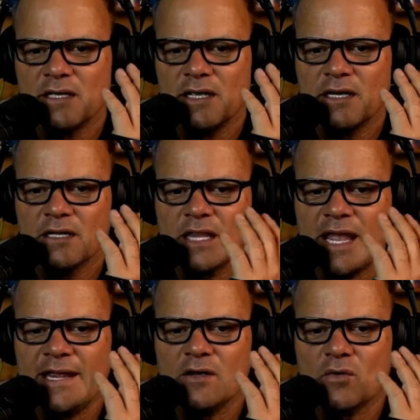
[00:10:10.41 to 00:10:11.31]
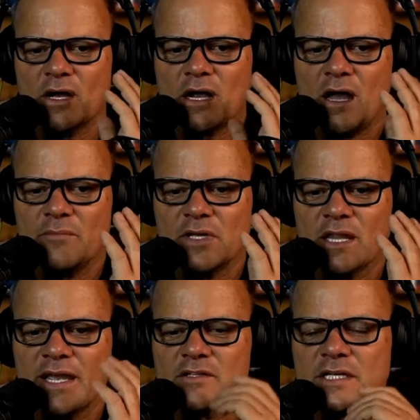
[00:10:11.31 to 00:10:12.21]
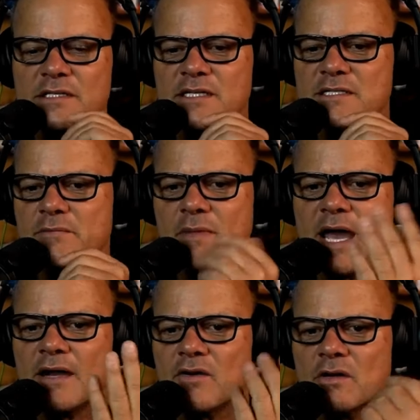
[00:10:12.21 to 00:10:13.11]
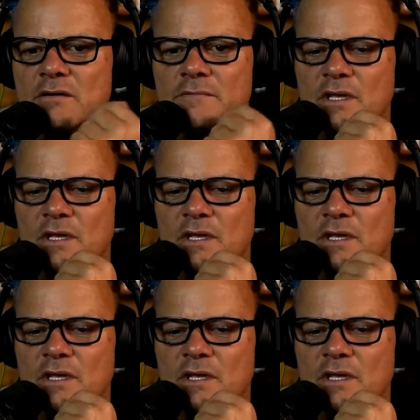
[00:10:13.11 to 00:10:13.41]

in a language a common language it doesn't matter